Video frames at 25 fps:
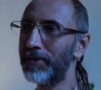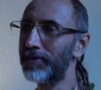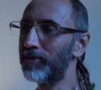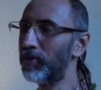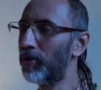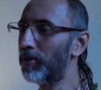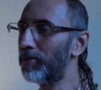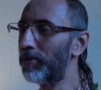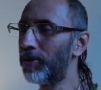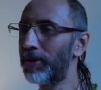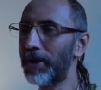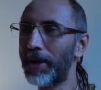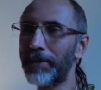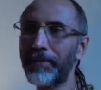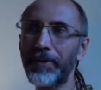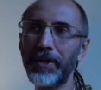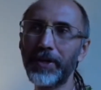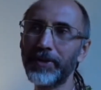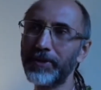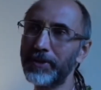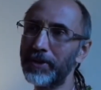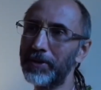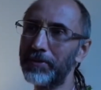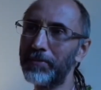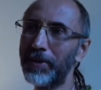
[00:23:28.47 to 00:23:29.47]
No more
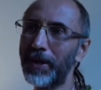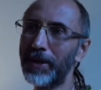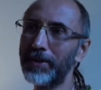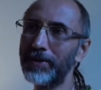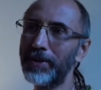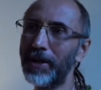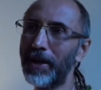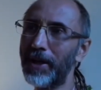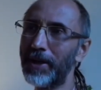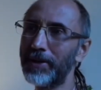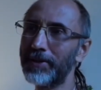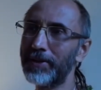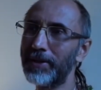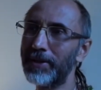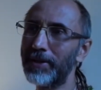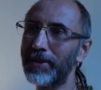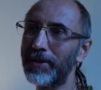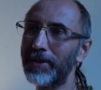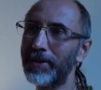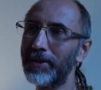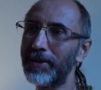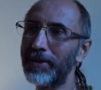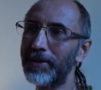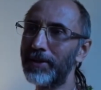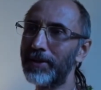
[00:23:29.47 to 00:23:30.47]
affected by that.
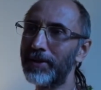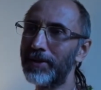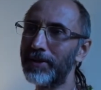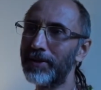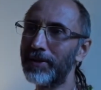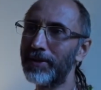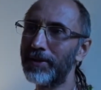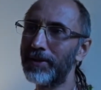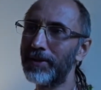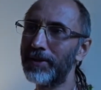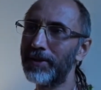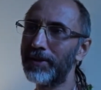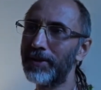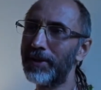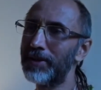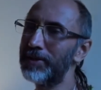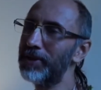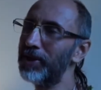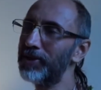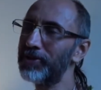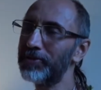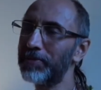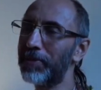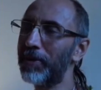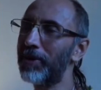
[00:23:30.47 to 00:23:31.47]
I
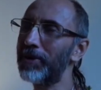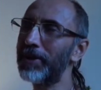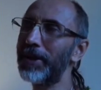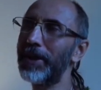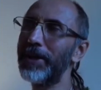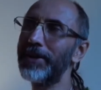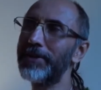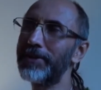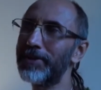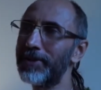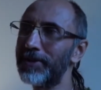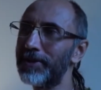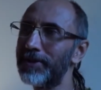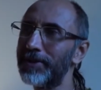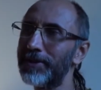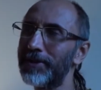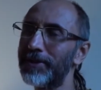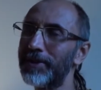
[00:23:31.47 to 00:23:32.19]
just forget.